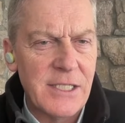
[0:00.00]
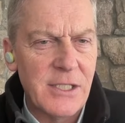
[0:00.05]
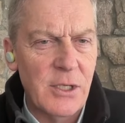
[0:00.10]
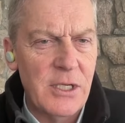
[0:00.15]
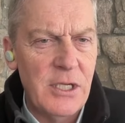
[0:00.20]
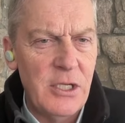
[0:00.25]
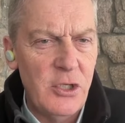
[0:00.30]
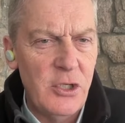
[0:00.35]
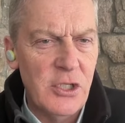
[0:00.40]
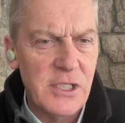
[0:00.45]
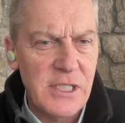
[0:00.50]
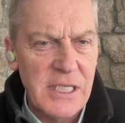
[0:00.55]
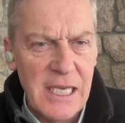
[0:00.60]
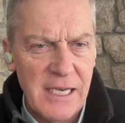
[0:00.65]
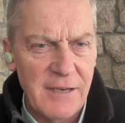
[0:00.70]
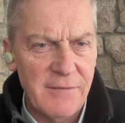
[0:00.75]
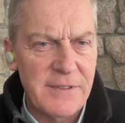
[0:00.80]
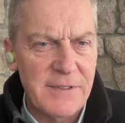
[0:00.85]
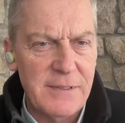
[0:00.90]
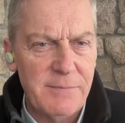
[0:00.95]
So can you just kind
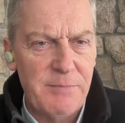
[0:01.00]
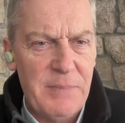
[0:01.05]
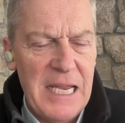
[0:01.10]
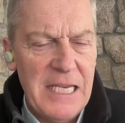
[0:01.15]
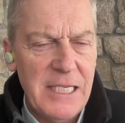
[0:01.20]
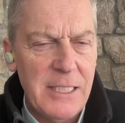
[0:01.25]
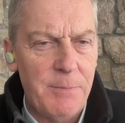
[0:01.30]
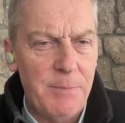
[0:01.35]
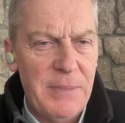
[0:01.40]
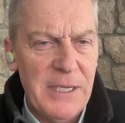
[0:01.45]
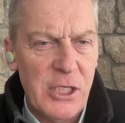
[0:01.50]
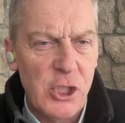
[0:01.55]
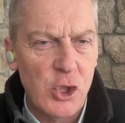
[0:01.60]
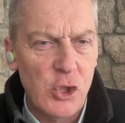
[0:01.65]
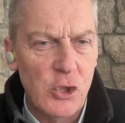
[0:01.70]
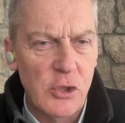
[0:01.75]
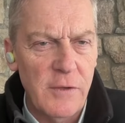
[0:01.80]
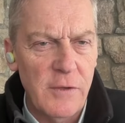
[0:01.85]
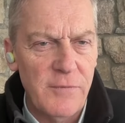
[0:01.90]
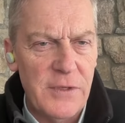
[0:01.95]
of paint a
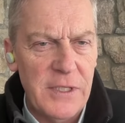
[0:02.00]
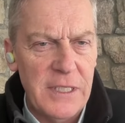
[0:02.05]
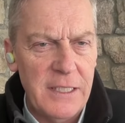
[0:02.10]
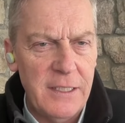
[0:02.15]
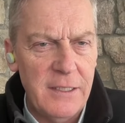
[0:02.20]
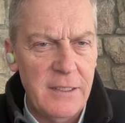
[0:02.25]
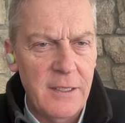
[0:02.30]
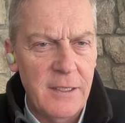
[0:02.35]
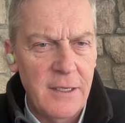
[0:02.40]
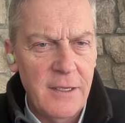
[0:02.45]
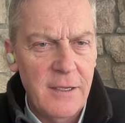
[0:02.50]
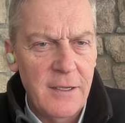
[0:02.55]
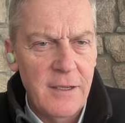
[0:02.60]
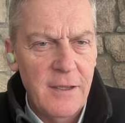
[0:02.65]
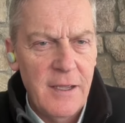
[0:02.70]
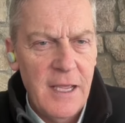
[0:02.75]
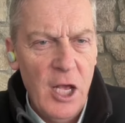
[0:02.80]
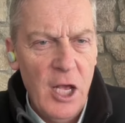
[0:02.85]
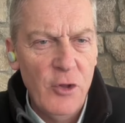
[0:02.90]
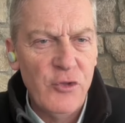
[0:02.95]
picture of the
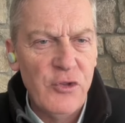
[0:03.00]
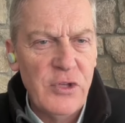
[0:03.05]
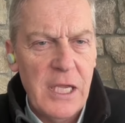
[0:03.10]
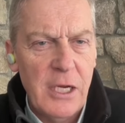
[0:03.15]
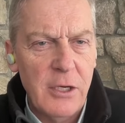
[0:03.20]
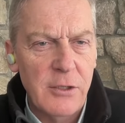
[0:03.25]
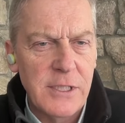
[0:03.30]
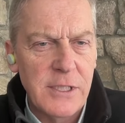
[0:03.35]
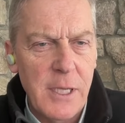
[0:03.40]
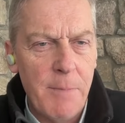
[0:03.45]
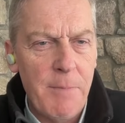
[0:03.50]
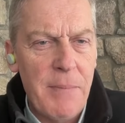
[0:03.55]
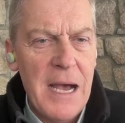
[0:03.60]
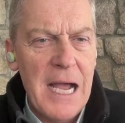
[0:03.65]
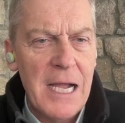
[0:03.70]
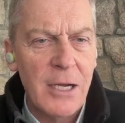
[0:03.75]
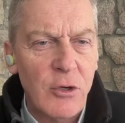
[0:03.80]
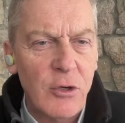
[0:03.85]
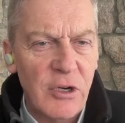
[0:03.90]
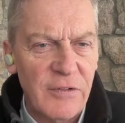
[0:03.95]
healthcare
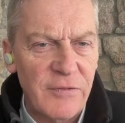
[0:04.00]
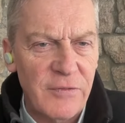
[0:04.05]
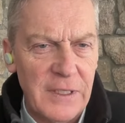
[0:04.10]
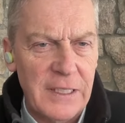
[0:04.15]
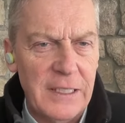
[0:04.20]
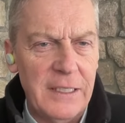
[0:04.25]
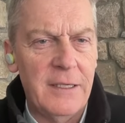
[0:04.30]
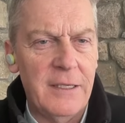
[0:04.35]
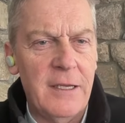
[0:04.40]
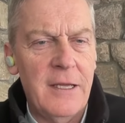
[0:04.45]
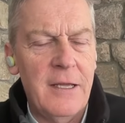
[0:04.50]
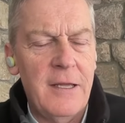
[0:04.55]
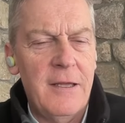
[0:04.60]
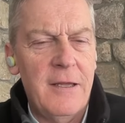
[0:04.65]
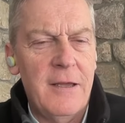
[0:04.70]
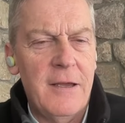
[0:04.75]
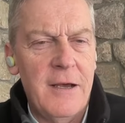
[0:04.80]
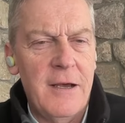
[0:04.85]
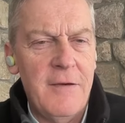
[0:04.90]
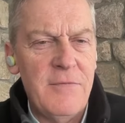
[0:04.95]
topography
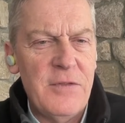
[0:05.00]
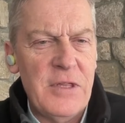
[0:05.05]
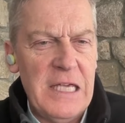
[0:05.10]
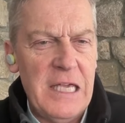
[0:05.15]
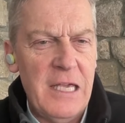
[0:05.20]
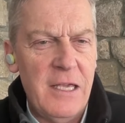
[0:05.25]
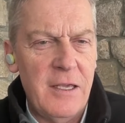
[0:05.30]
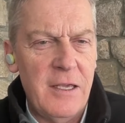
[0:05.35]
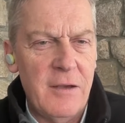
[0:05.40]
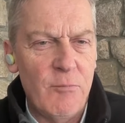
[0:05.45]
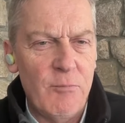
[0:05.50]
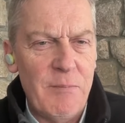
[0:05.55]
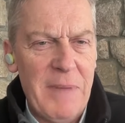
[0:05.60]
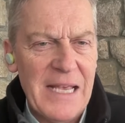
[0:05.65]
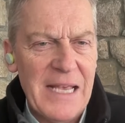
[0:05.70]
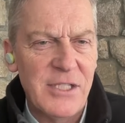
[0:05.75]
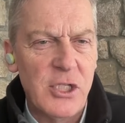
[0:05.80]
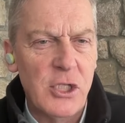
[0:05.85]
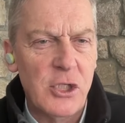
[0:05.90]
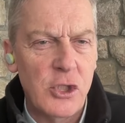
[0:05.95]
of the
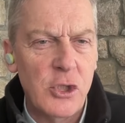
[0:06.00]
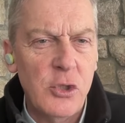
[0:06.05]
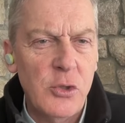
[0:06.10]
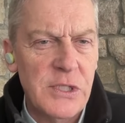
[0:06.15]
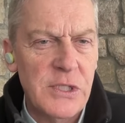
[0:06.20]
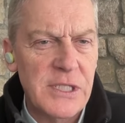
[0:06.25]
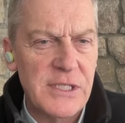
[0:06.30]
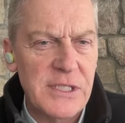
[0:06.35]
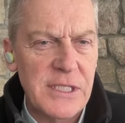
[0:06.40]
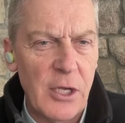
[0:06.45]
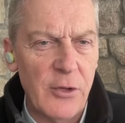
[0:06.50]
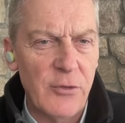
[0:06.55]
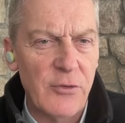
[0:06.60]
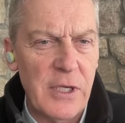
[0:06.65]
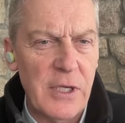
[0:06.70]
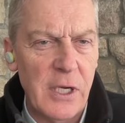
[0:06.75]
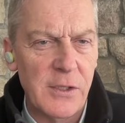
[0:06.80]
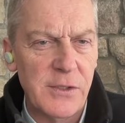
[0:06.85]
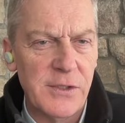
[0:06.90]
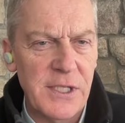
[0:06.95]
Massachusetts
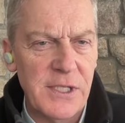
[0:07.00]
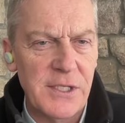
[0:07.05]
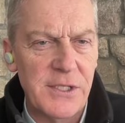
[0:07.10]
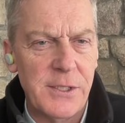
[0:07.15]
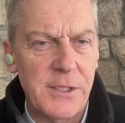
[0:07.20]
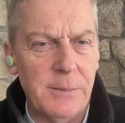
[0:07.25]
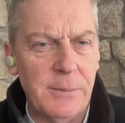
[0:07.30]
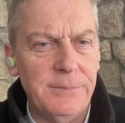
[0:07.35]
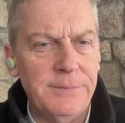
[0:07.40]
healthcare system?